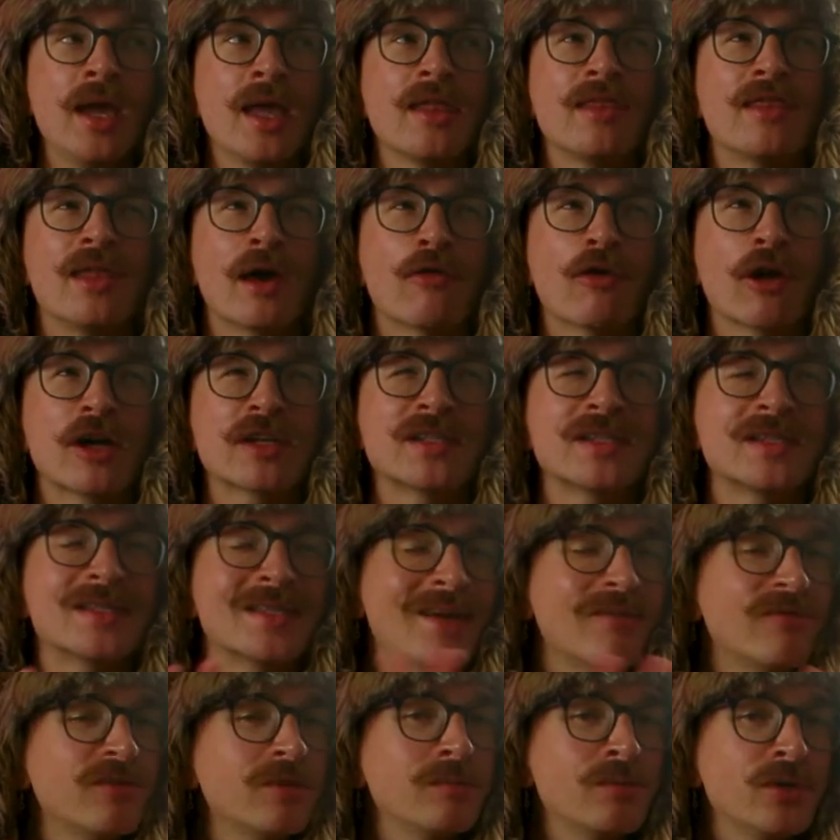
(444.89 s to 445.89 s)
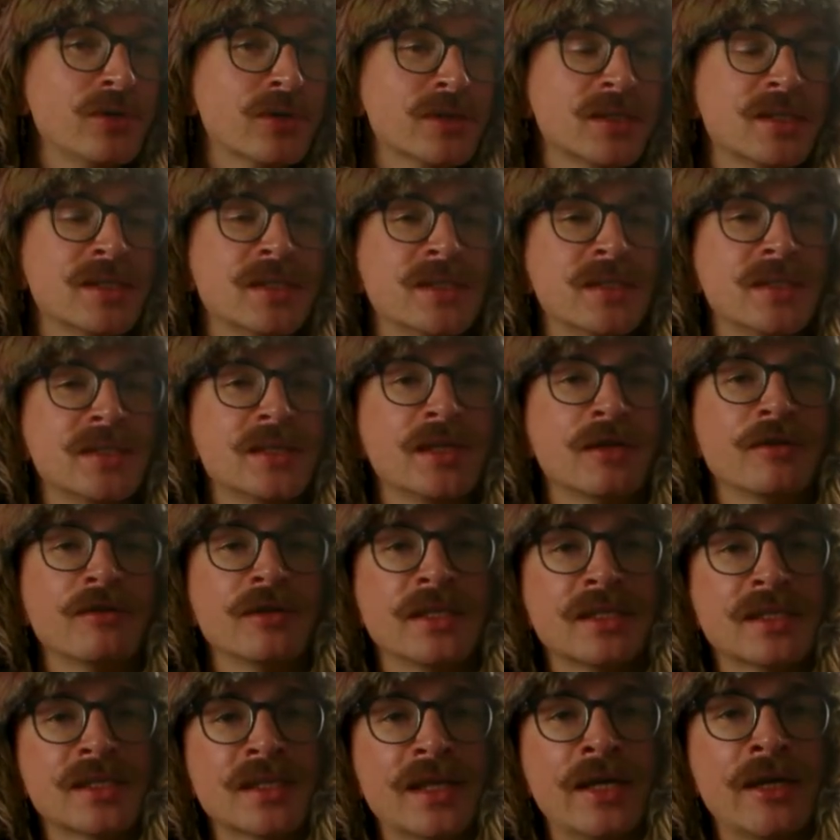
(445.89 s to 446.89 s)
There are 7 books in the
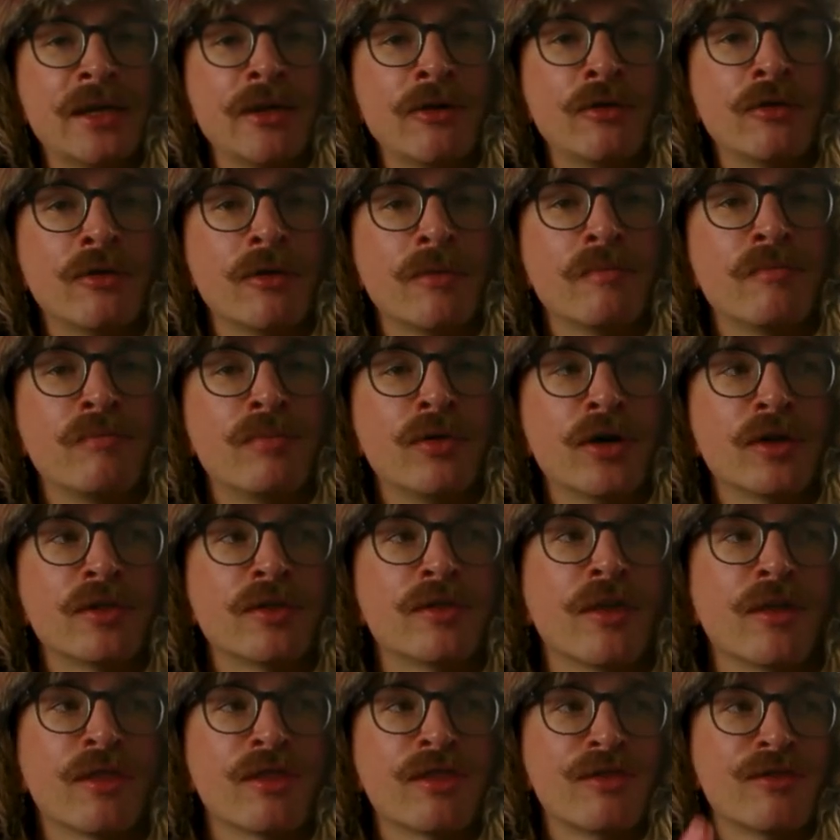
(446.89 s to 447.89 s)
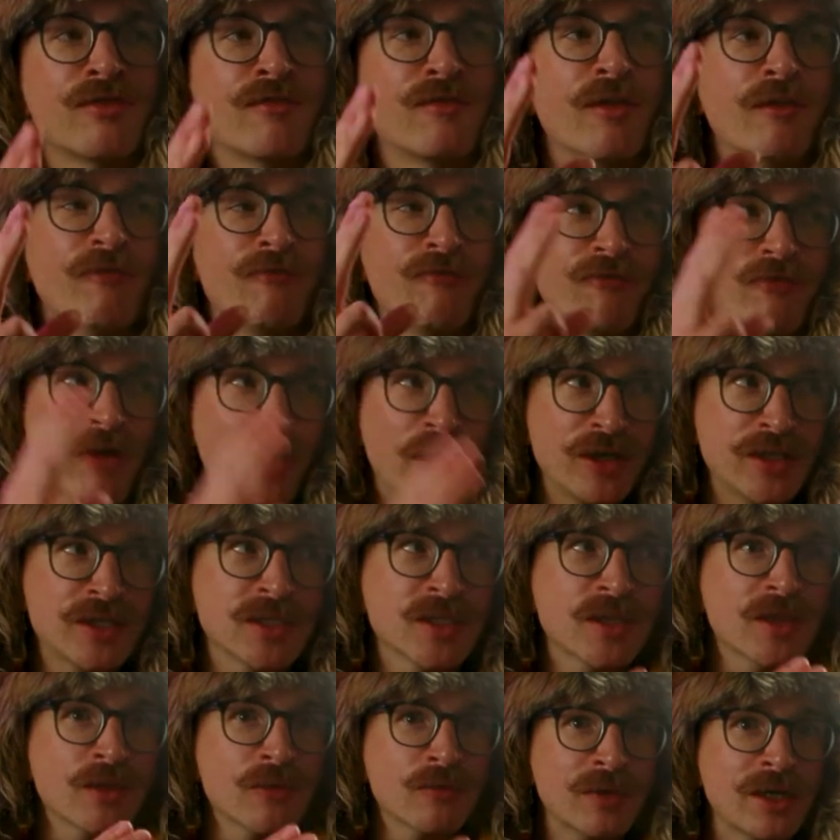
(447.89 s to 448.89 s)
series now, but the
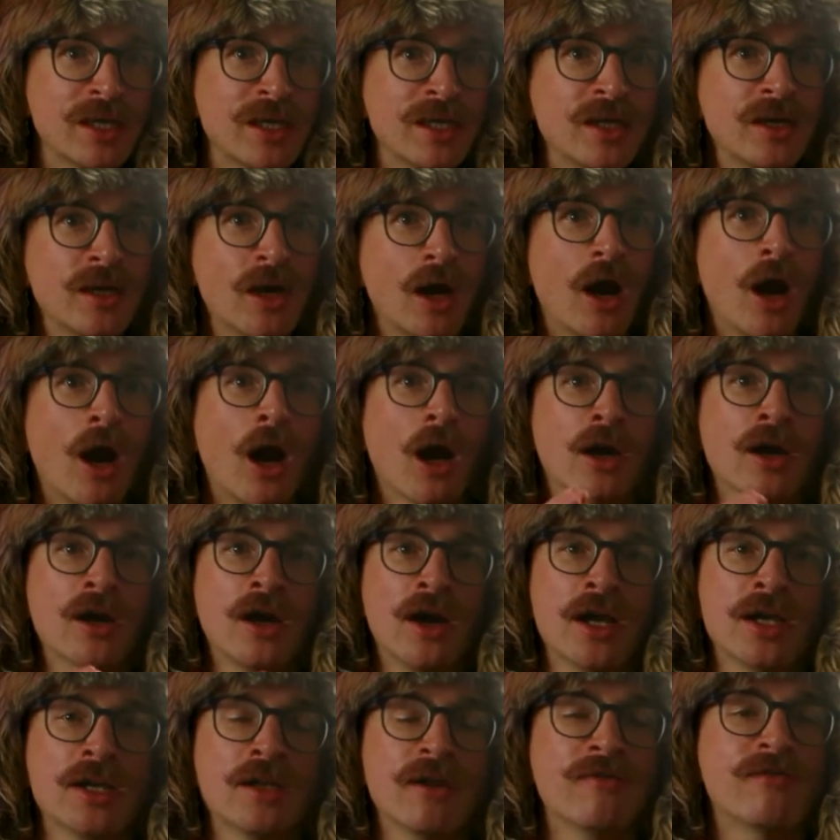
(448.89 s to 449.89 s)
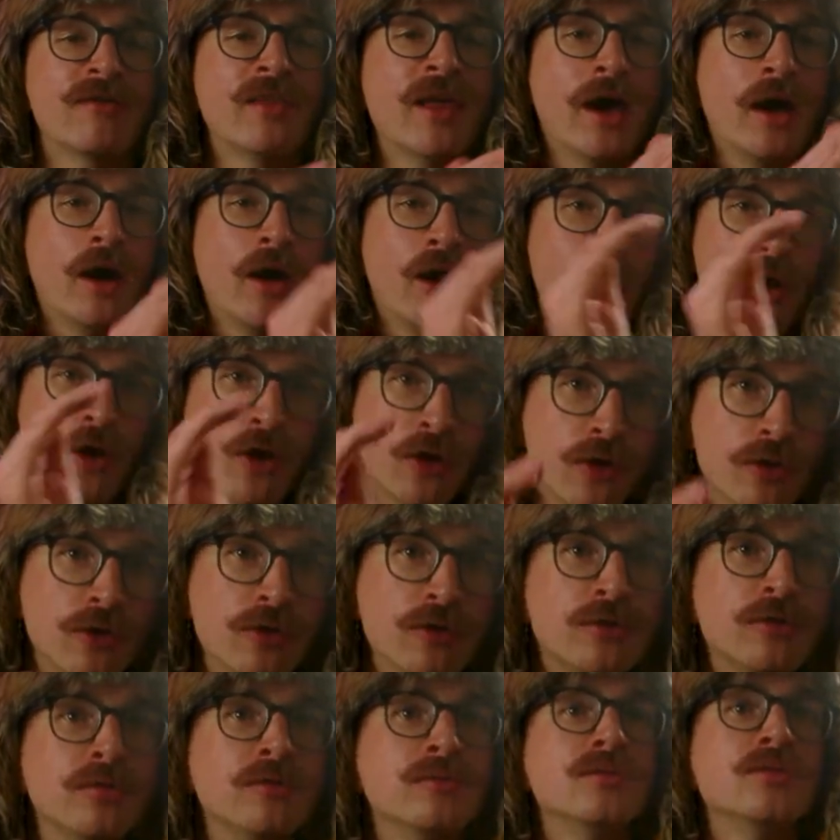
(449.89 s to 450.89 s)
first 3 are kind of their
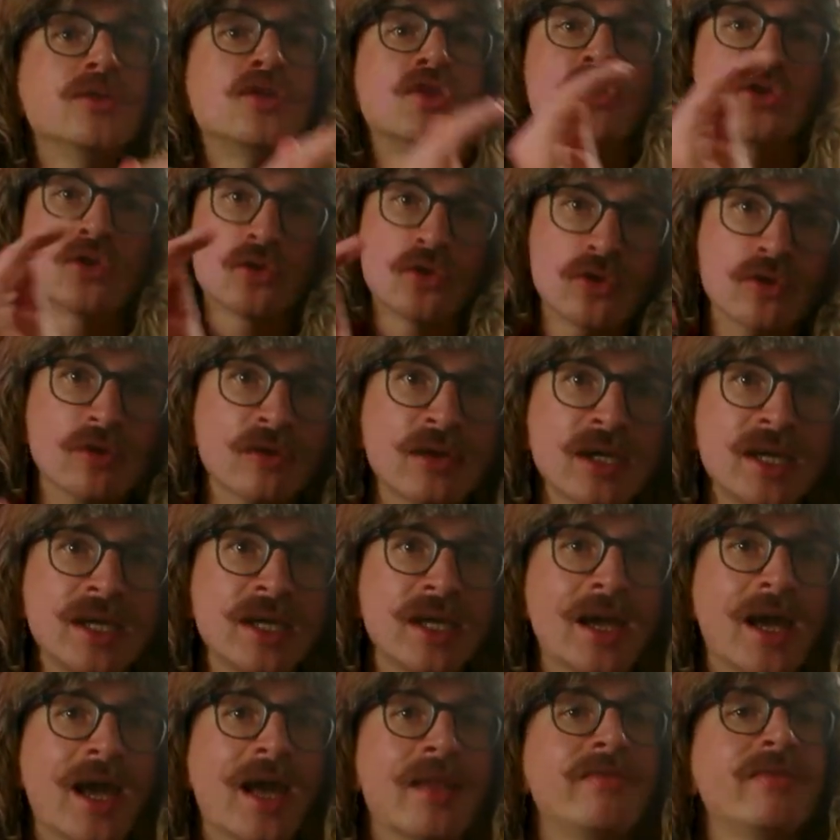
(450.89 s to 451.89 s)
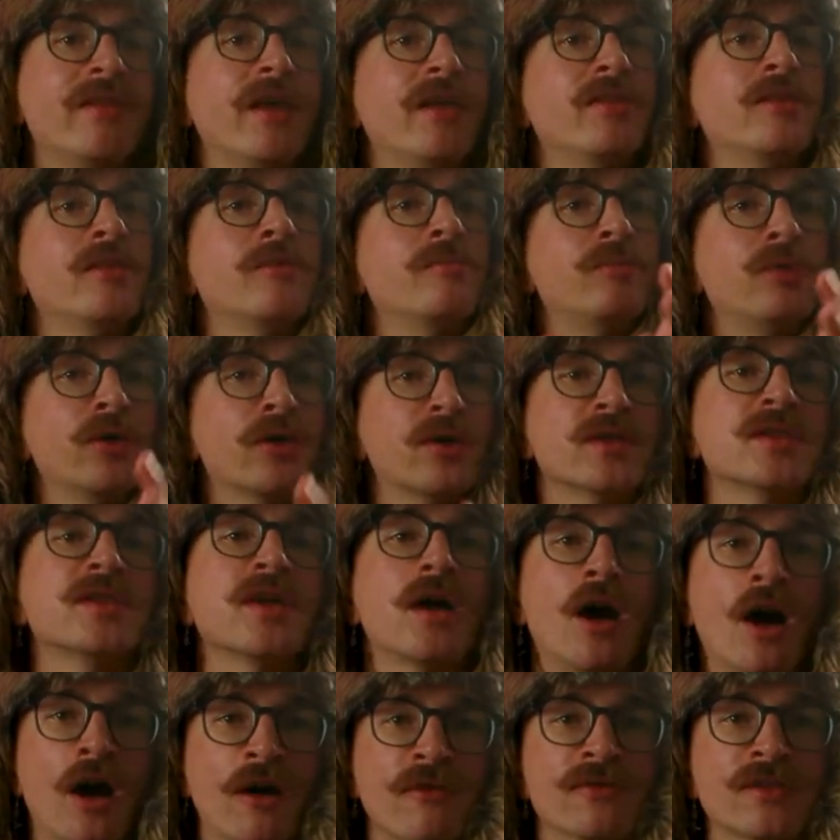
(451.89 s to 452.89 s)
own story, and then the books
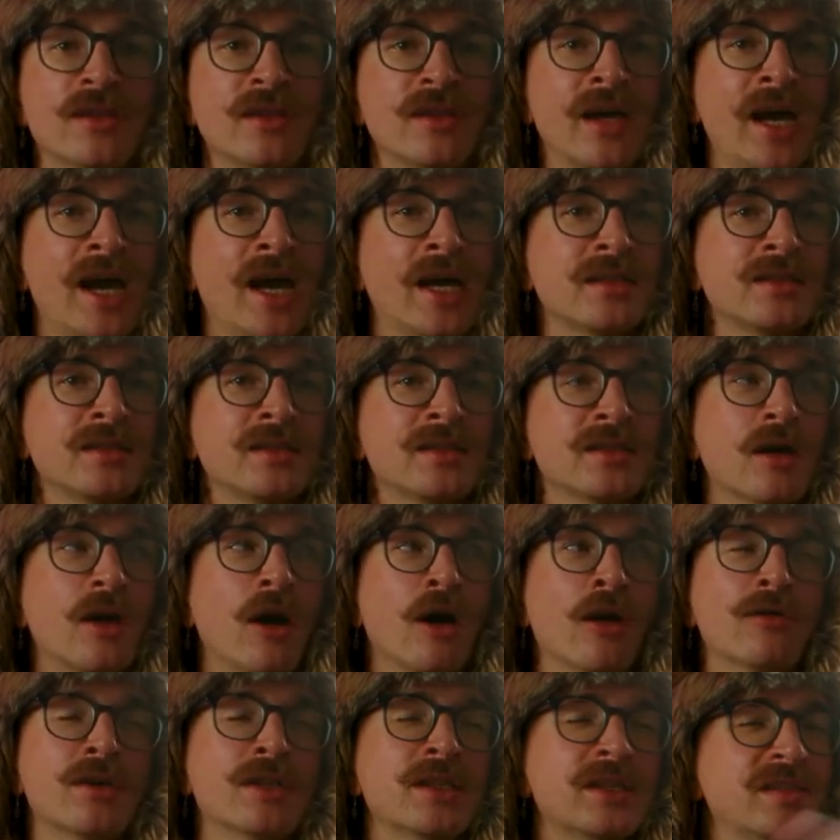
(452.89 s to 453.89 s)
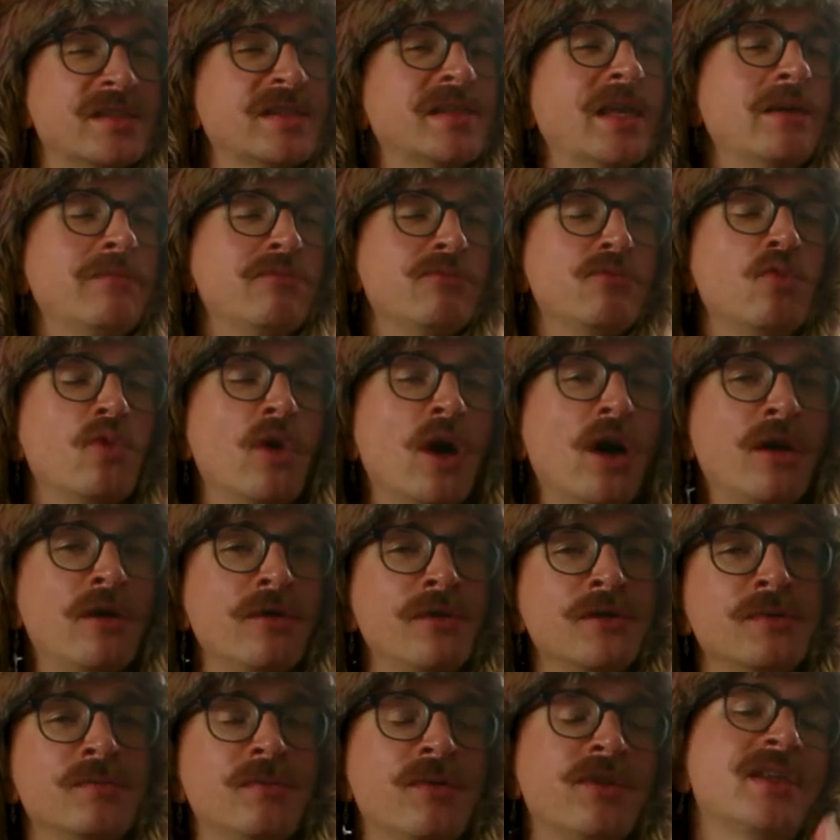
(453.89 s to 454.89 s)
after that are in the same
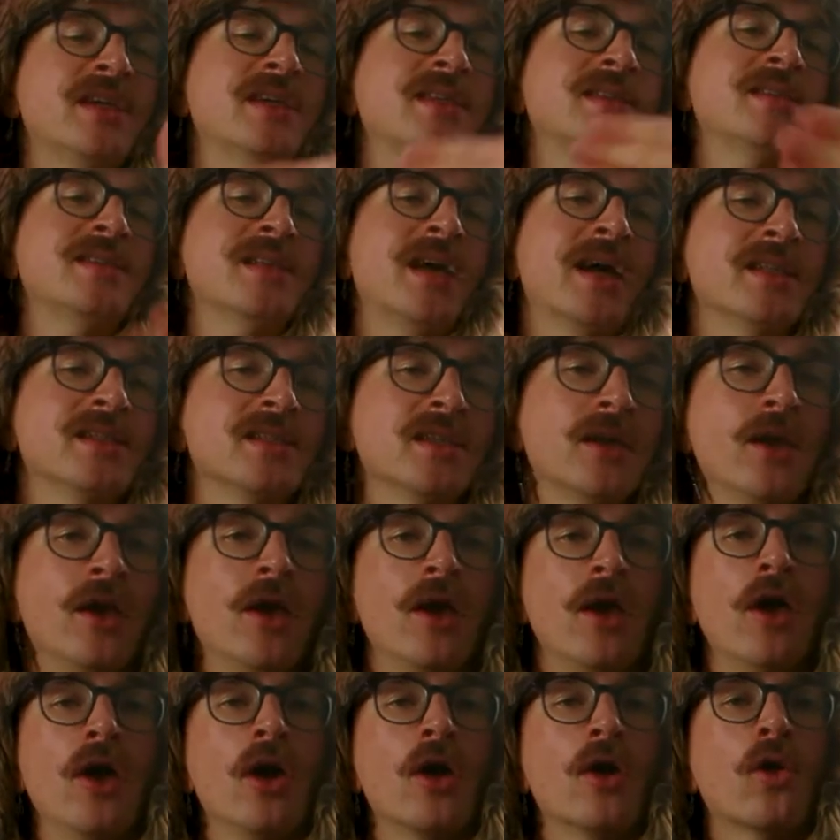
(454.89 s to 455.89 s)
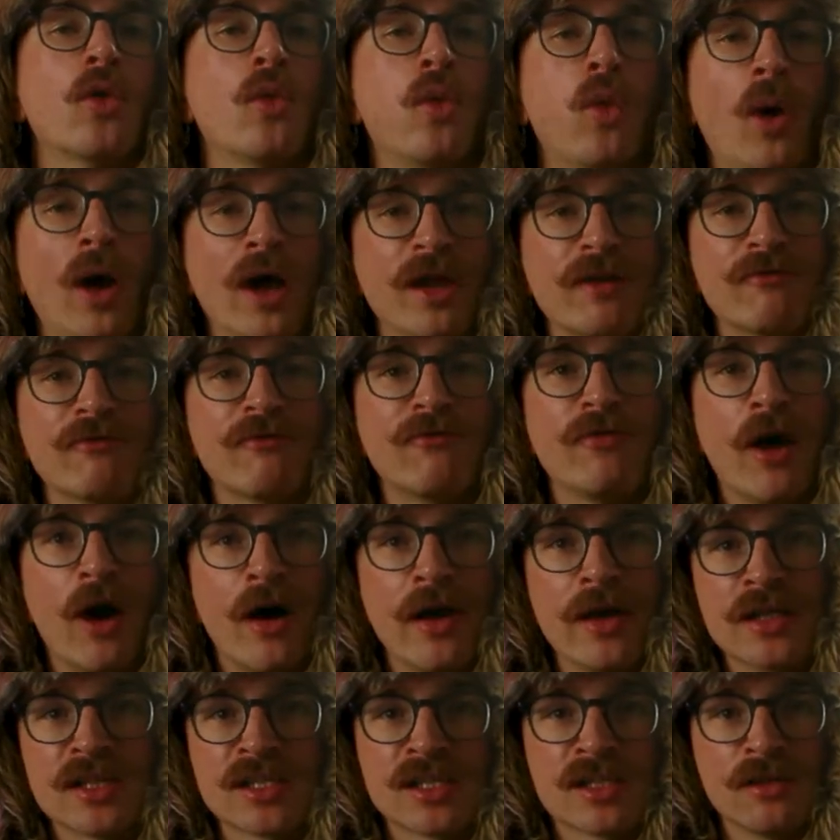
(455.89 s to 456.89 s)
world, but they're set quite far
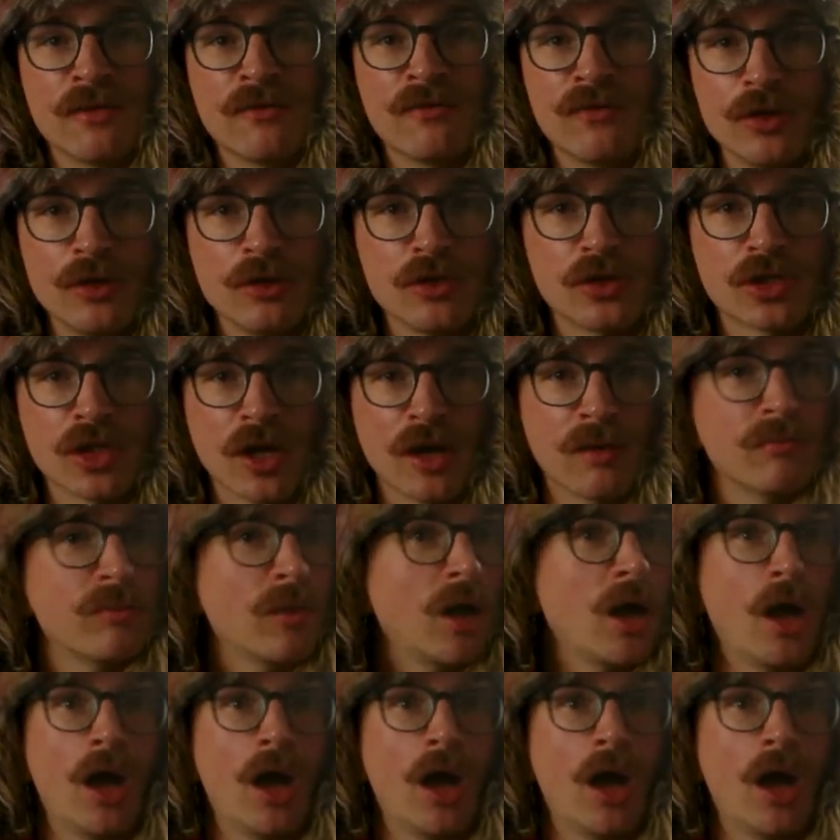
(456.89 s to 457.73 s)
into the future.